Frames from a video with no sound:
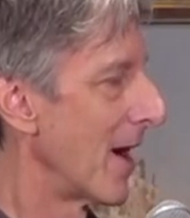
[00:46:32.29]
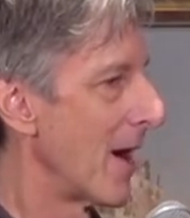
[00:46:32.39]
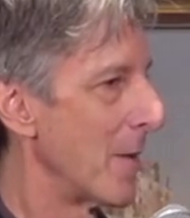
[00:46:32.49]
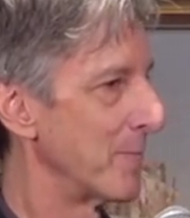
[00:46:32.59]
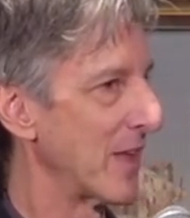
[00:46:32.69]

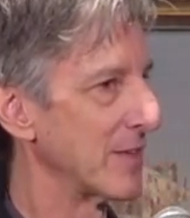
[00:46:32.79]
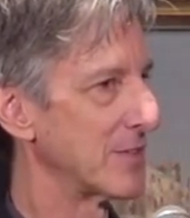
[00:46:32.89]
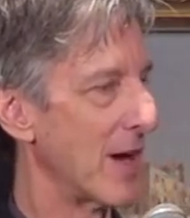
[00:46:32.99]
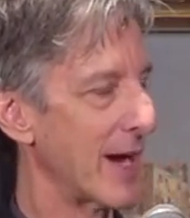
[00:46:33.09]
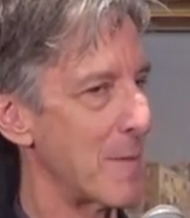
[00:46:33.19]

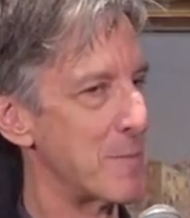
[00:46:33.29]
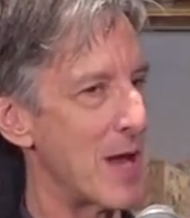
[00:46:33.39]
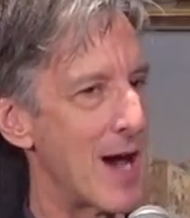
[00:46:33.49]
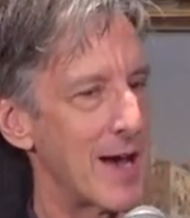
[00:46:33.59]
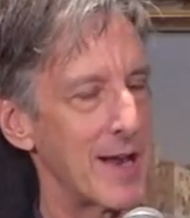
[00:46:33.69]
So like I'm
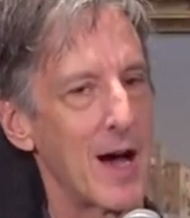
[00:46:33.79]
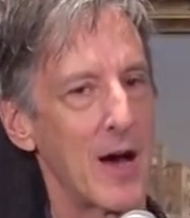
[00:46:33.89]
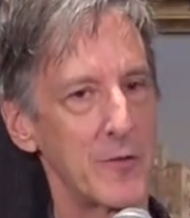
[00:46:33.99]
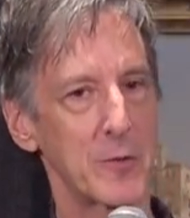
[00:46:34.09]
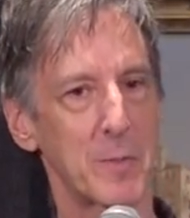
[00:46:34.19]
not
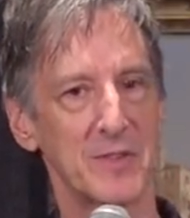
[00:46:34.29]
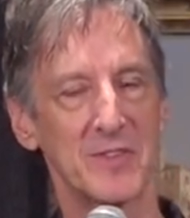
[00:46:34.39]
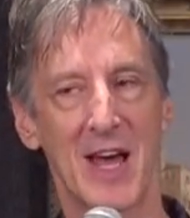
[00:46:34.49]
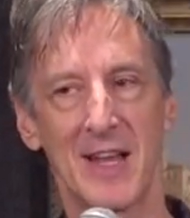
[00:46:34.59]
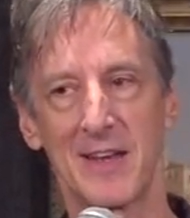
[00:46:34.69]

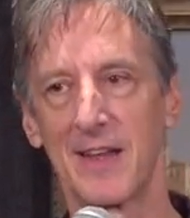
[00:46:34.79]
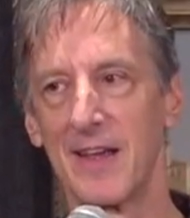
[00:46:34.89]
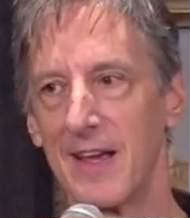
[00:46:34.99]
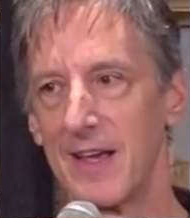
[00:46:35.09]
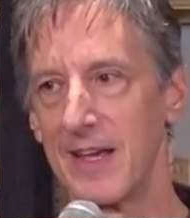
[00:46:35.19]
100%
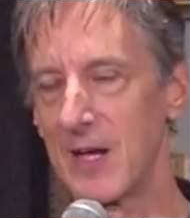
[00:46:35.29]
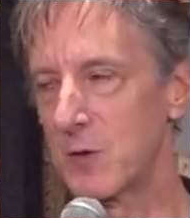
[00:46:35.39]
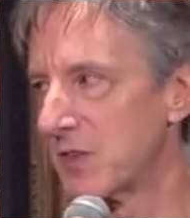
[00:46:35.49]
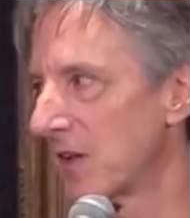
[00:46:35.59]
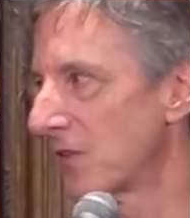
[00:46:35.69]

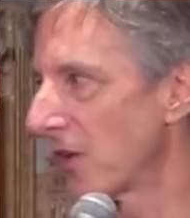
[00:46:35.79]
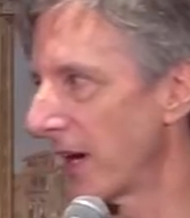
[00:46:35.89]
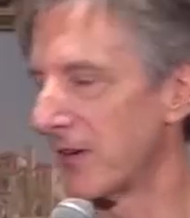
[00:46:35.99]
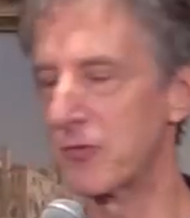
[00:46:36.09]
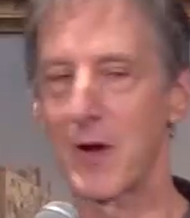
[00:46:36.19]
interested in
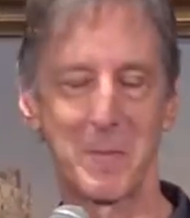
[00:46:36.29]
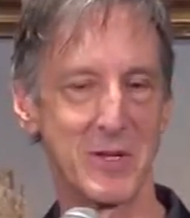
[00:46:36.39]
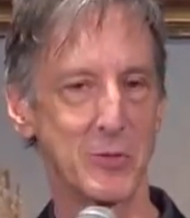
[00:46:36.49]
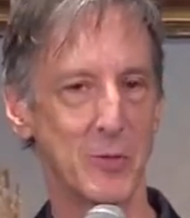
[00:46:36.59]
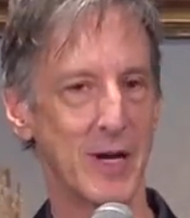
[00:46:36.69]
turning Trump
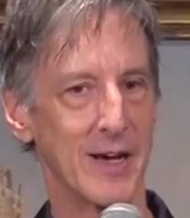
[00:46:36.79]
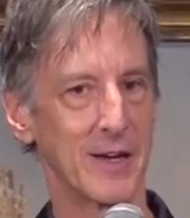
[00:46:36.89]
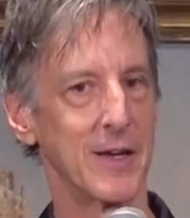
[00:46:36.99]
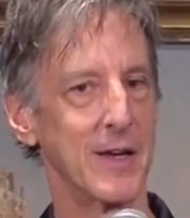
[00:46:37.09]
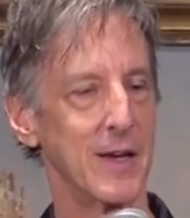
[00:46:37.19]
into
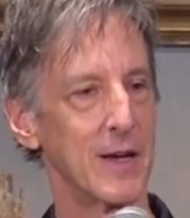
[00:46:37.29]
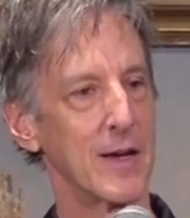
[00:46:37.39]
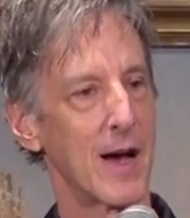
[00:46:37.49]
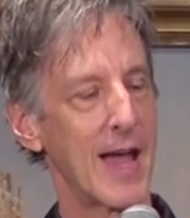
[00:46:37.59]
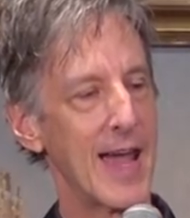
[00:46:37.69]

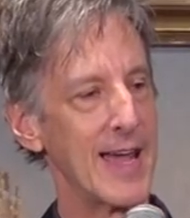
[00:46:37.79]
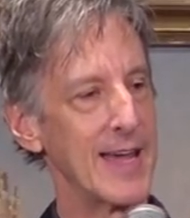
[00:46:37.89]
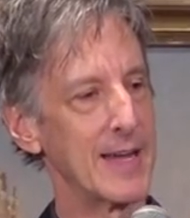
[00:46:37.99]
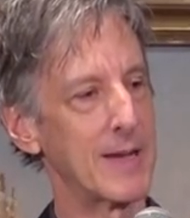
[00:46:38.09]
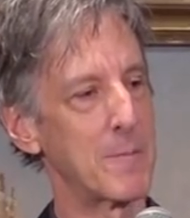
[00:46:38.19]

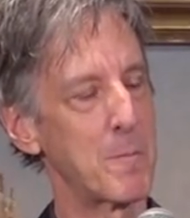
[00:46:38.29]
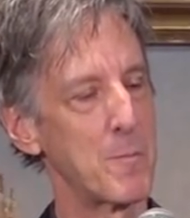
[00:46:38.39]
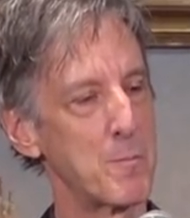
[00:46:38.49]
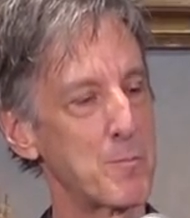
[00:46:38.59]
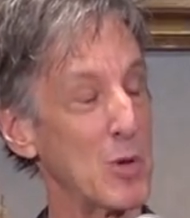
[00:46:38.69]
a
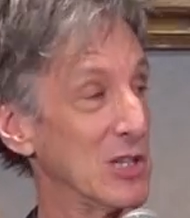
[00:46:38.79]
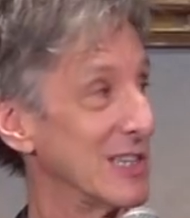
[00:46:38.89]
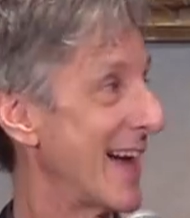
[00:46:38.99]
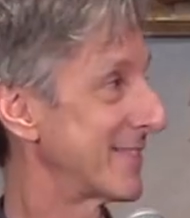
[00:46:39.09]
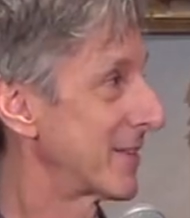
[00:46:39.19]

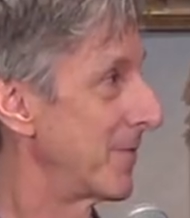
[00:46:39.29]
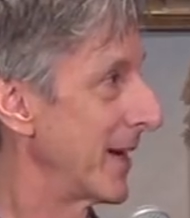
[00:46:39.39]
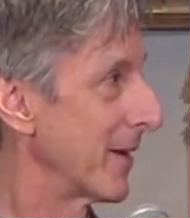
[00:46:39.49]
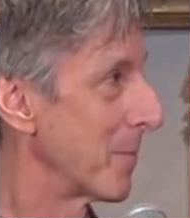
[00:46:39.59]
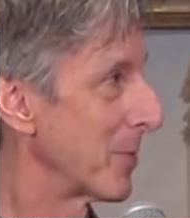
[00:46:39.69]
burlesque
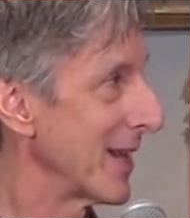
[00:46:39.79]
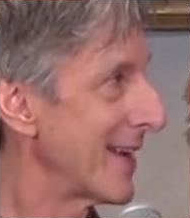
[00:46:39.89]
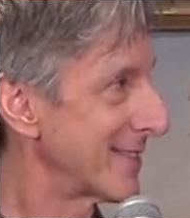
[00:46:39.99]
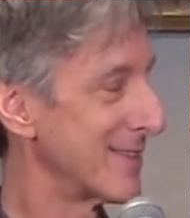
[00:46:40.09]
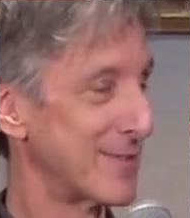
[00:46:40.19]
figure.
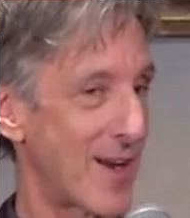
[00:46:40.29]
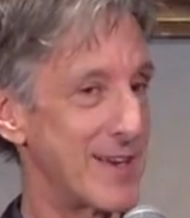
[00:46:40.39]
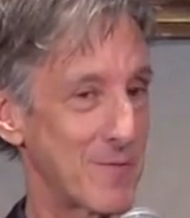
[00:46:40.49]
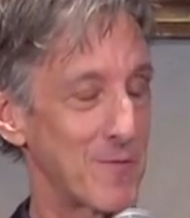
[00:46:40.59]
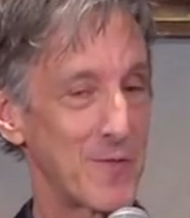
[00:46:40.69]
Burlesque is
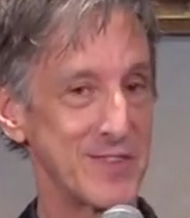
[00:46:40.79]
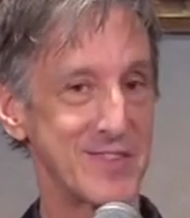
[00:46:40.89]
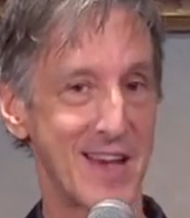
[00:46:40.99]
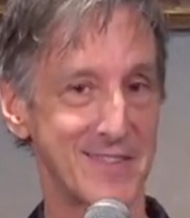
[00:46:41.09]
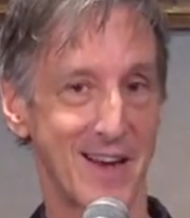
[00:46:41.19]
very different from
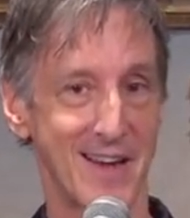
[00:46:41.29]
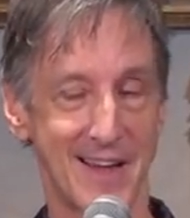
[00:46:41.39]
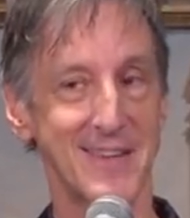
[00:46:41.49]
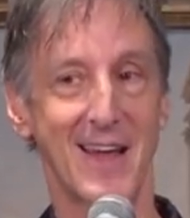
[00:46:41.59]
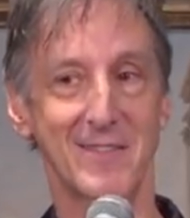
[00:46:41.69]
satire,
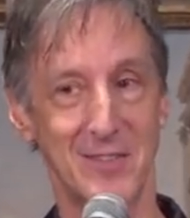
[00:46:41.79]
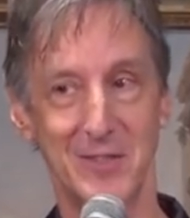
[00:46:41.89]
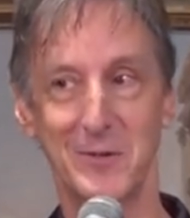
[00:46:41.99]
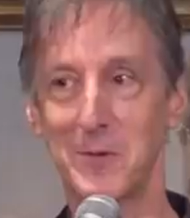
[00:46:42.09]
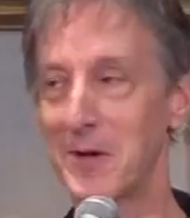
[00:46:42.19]
not to get
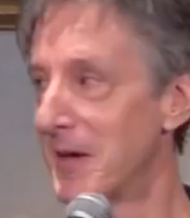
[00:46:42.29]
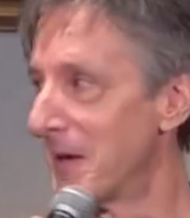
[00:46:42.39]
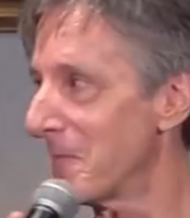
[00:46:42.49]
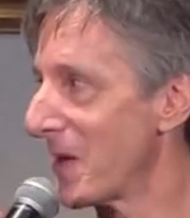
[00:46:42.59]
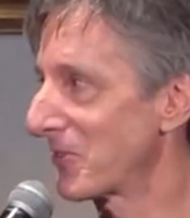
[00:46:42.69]
too
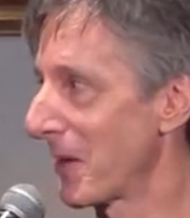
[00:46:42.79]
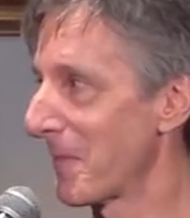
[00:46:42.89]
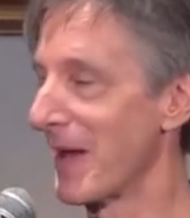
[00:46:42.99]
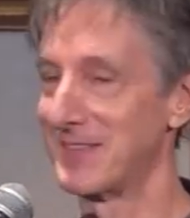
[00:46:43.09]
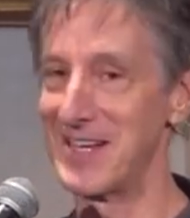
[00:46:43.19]
much like
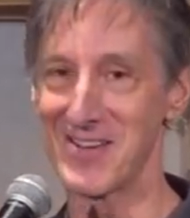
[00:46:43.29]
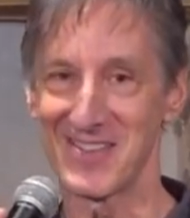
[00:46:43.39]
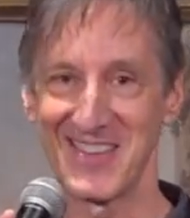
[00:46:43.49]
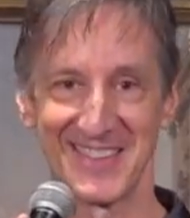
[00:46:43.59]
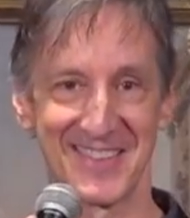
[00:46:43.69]
my senior
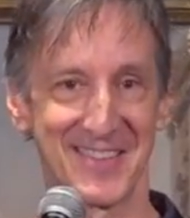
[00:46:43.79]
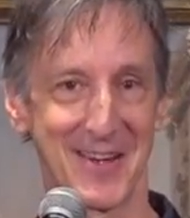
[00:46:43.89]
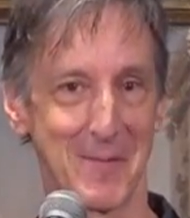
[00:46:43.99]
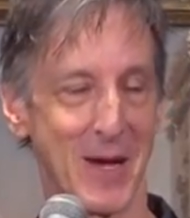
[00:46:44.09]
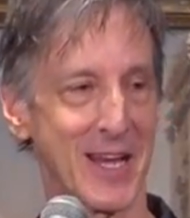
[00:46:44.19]
thesis
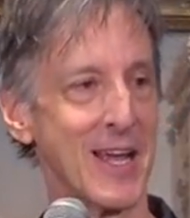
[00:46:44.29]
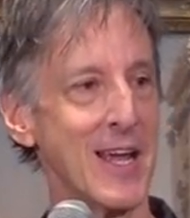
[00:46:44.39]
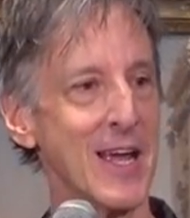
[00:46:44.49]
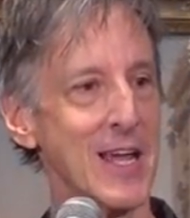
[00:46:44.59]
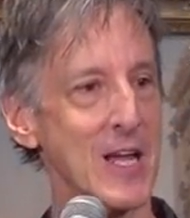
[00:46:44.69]
here. But
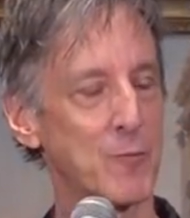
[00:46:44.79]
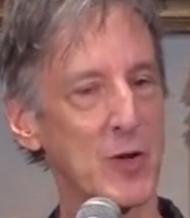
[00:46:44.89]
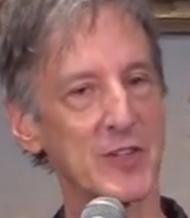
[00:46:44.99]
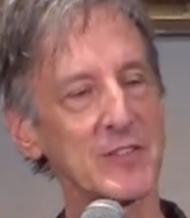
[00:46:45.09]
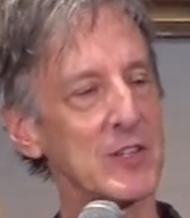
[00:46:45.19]
if
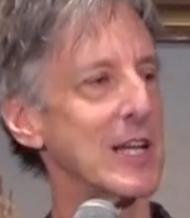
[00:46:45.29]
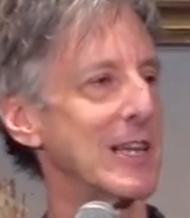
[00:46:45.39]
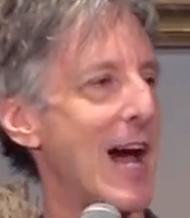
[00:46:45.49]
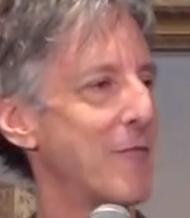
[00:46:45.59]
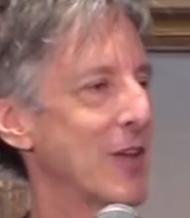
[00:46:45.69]
we're just sort of
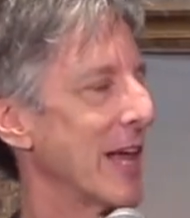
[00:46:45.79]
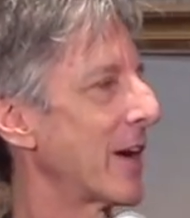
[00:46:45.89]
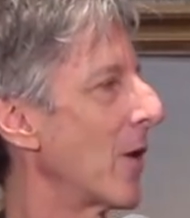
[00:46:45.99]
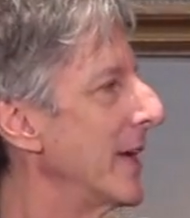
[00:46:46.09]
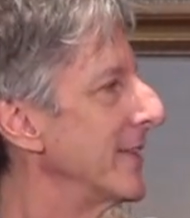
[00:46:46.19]
laughing
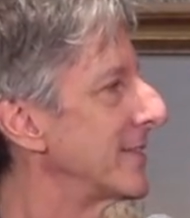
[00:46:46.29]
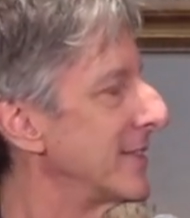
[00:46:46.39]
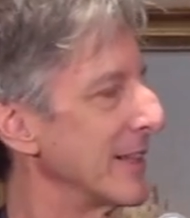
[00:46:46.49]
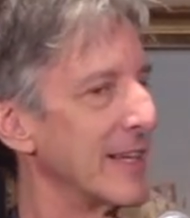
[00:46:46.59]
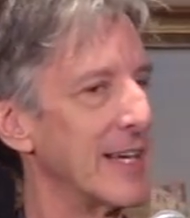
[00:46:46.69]
like, oh, he's
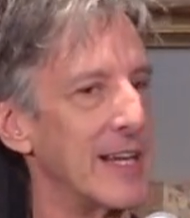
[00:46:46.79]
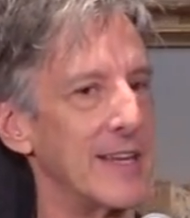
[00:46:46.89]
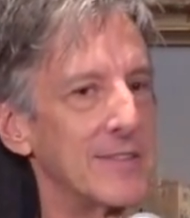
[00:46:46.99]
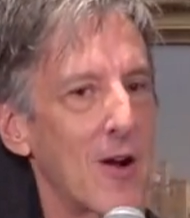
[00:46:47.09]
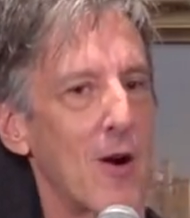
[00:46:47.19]
silly and
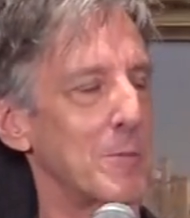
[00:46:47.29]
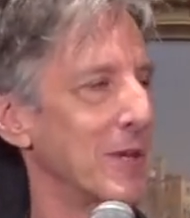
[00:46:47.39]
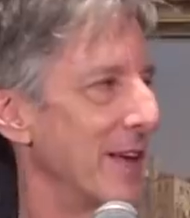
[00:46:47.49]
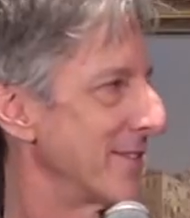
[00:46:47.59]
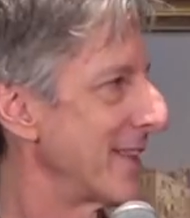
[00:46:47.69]
he's
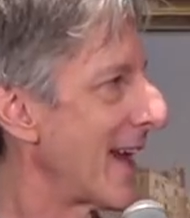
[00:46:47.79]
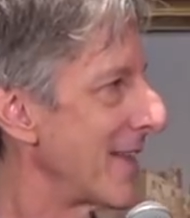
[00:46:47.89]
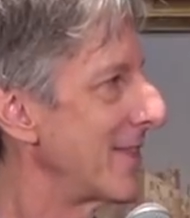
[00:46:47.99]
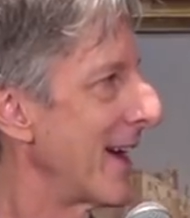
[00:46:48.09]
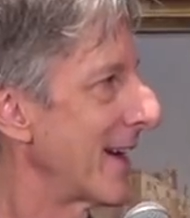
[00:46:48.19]
harmless, then
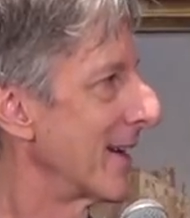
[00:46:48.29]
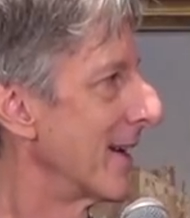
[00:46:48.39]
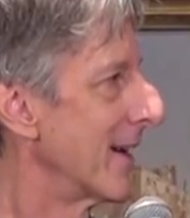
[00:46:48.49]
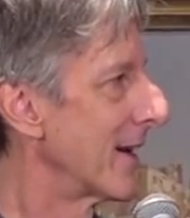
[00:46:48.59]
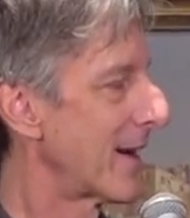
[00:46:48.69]
I think
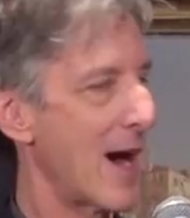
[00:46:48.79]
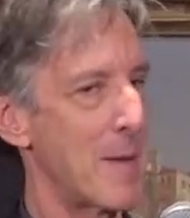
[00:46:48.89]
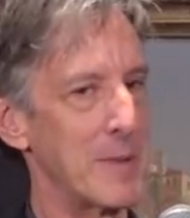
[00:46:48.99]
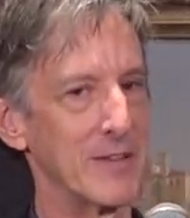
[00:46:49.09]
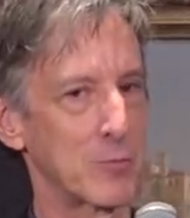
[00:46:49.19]

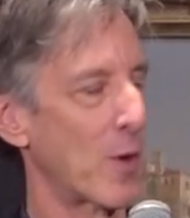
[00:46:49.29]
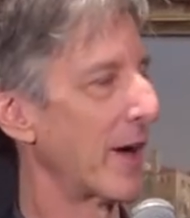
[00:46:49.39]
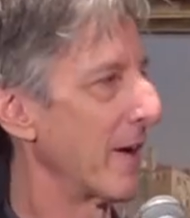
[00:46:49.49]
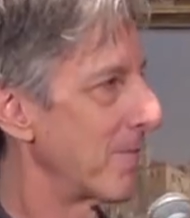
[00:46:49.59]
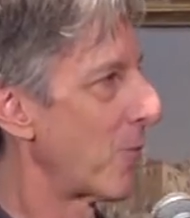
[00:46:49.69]
comedy is
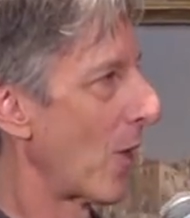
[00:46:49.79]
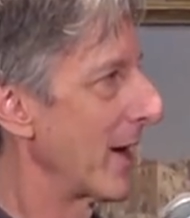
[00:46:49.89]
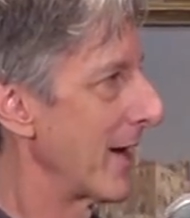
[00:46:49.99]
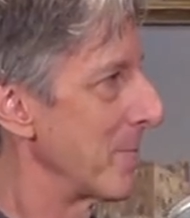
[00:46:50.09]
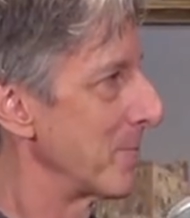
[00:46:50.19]
working for
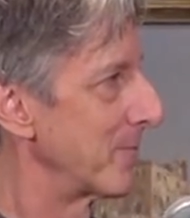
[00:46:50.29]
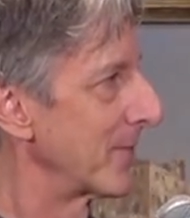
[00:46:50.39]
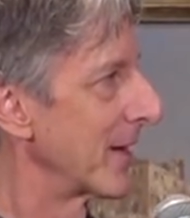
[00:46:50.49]
him.